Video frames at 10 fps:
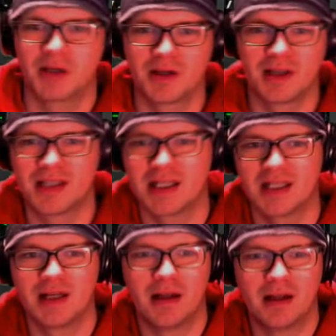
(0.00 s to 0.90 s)
That's
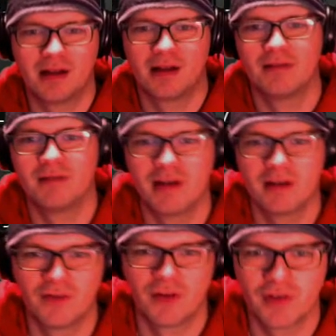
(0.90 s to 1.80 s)
actually a really good
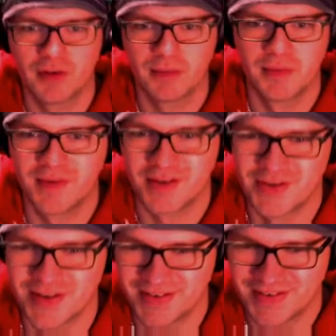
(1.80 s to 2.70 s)
flop for him.
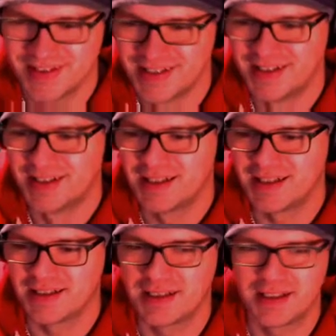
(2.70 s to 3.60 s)

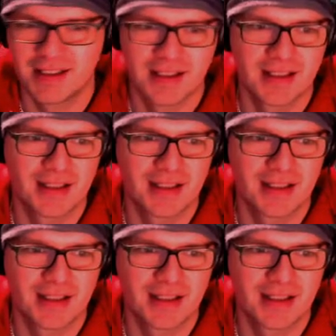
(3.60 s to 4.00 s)
Lol.